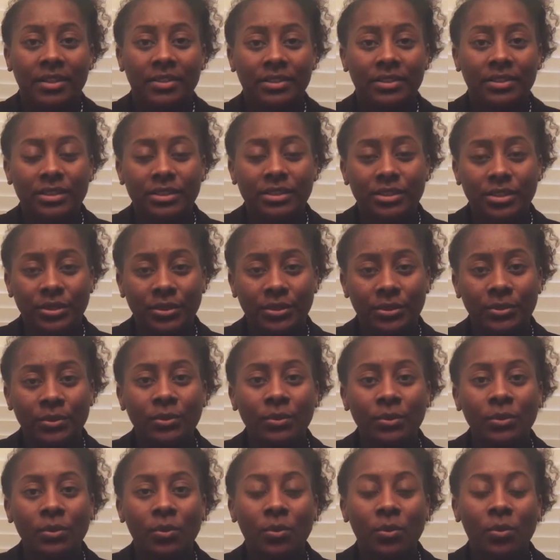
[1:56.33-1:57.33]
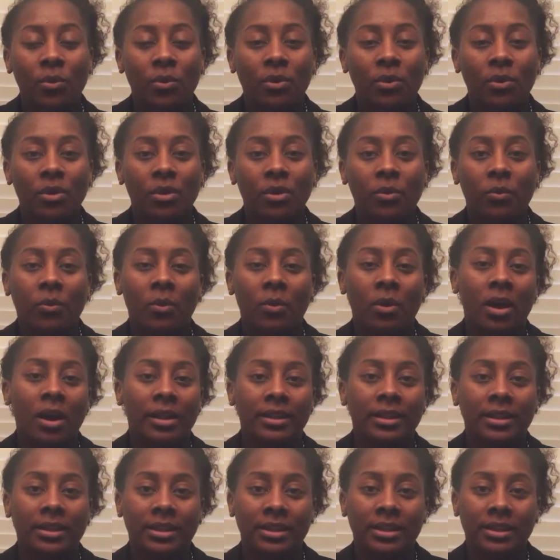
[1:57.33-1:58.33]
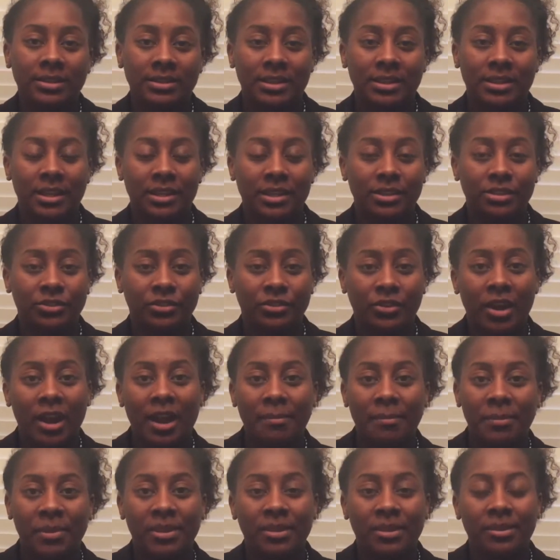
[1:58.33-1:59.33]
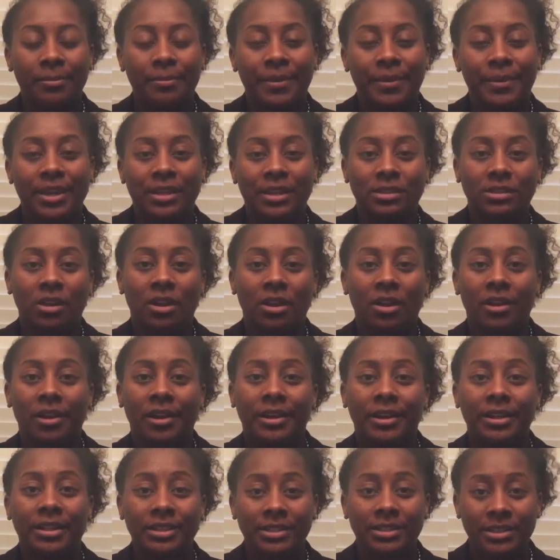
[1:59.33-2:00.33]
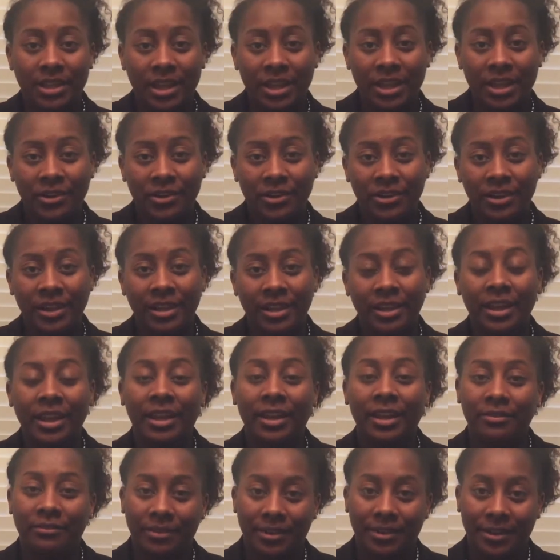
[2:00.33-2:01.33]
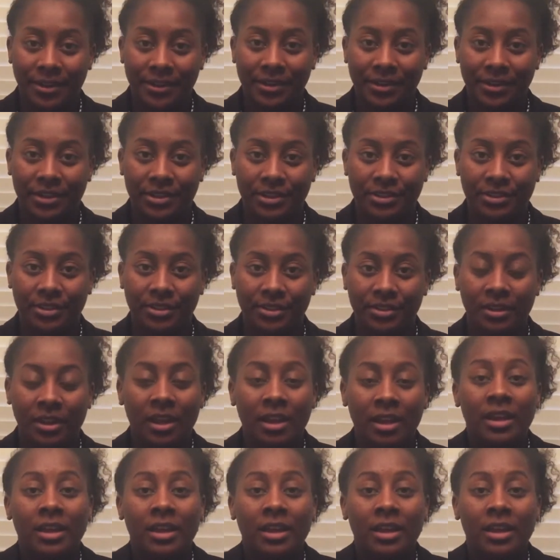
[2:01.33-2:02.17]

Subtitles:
The two core qualities that describe me the best are integrity and recognition.